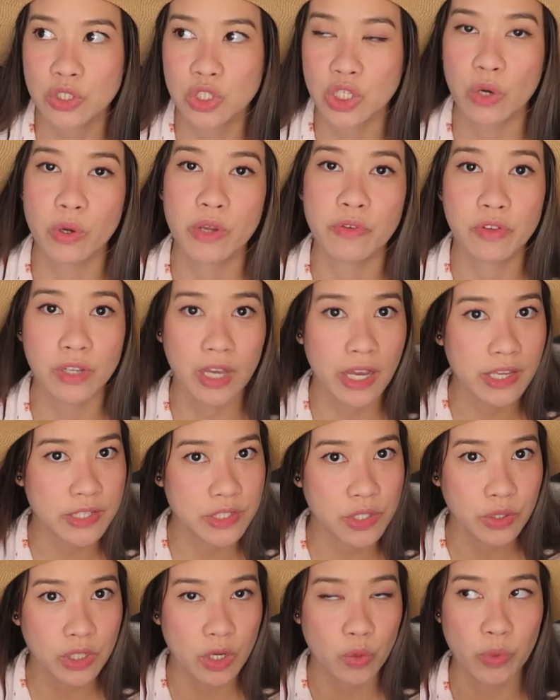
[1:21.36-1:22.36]
So if you guys
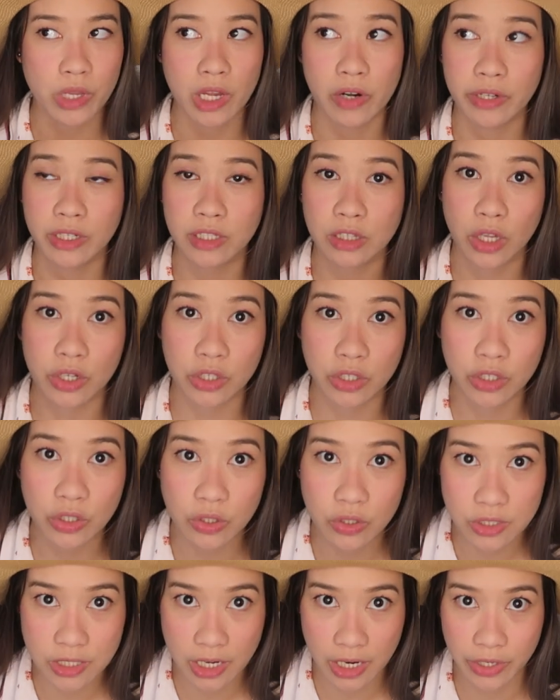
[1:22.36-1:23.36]
don't know, we are in London,
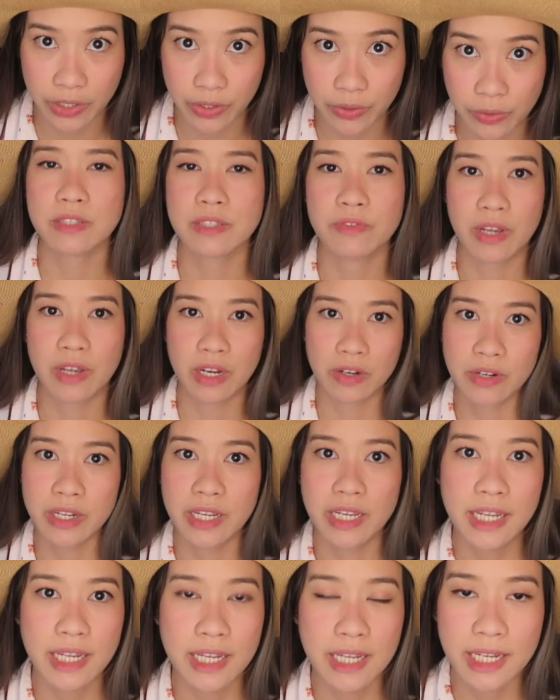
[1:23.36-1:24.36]
Ontario. It's
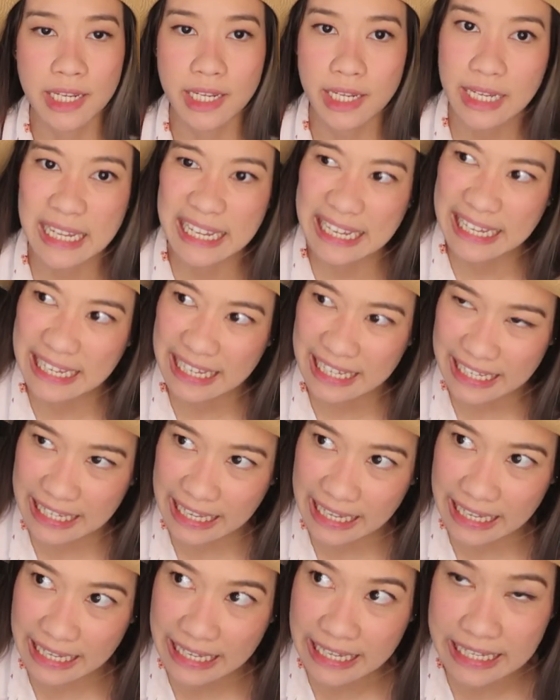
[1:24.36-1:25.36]
very
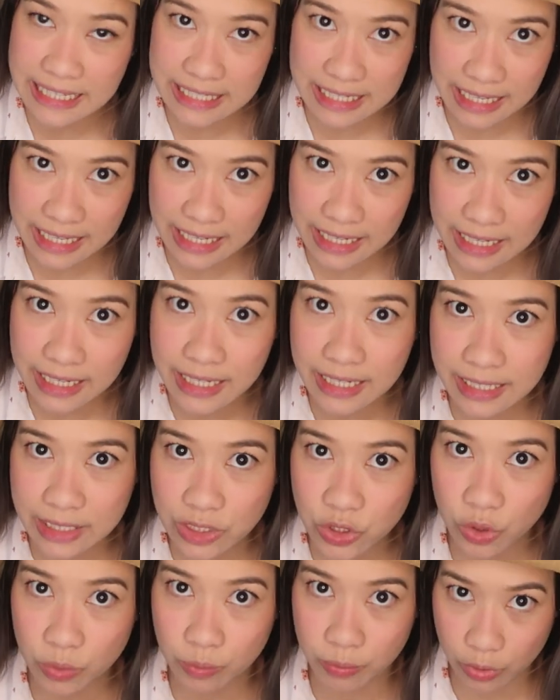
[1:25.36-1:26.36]
easy
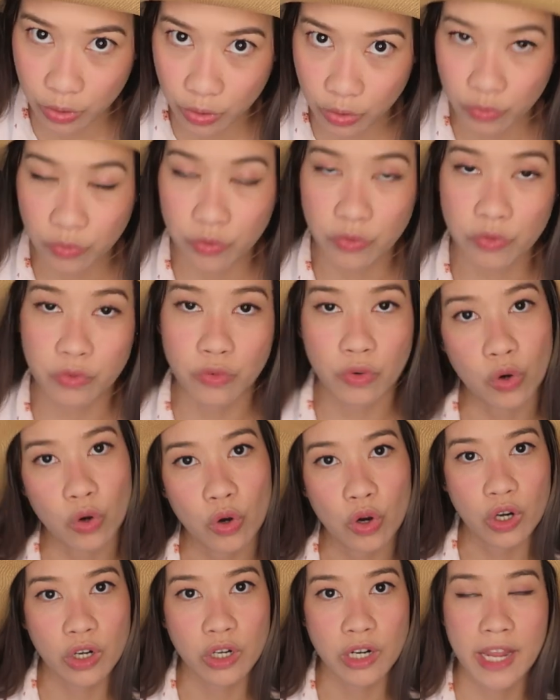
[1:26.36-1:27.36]
to book
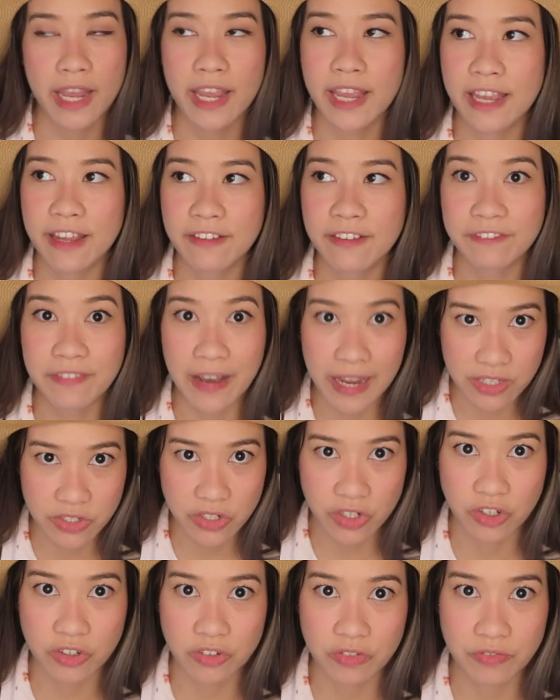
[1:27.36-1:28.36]
for a
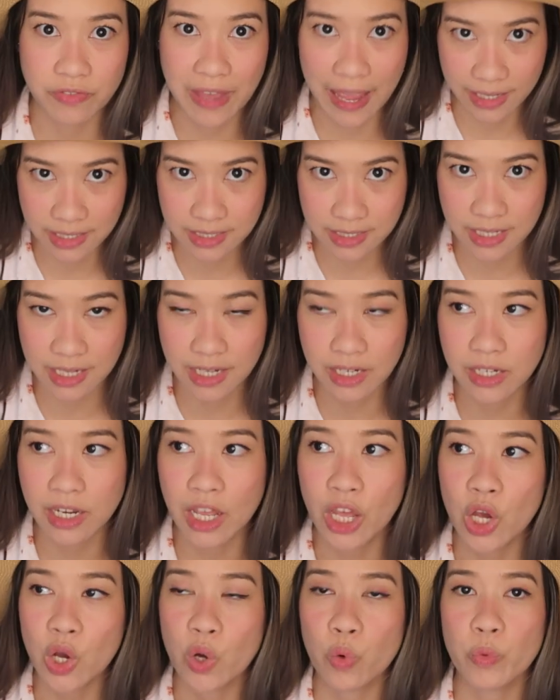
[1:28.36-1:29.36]
Pfizer vaccine.
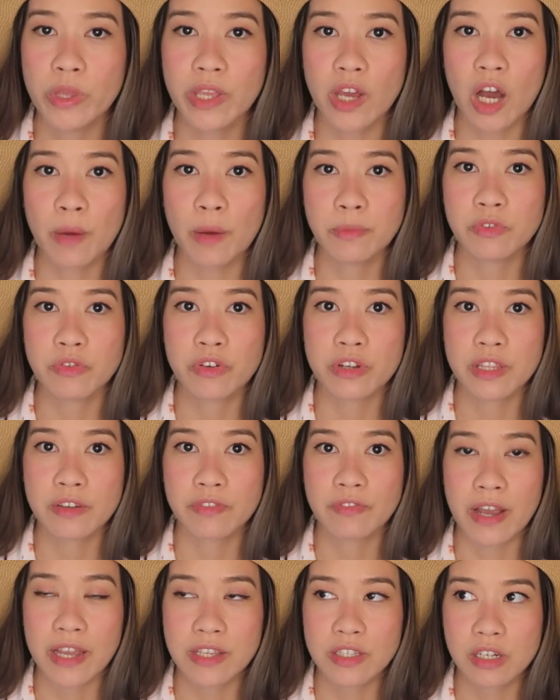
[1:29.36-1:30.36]
We opt for the
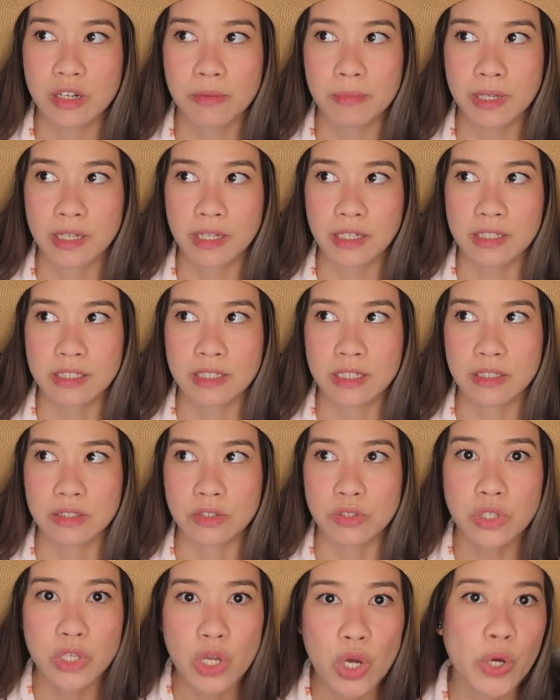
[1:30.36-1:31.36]
Pfizer because
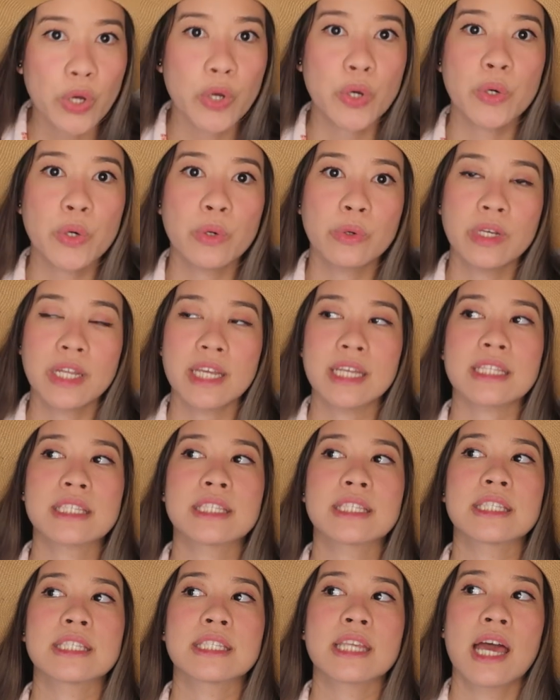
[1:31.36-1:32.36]
it's known.
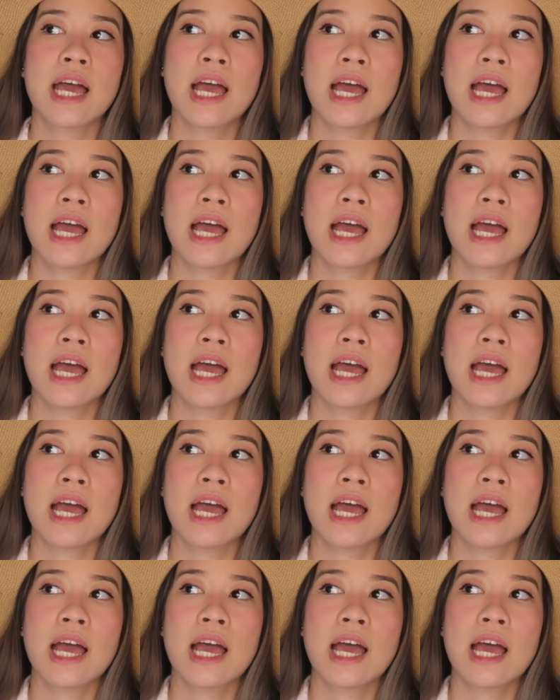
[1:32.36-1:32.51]
It's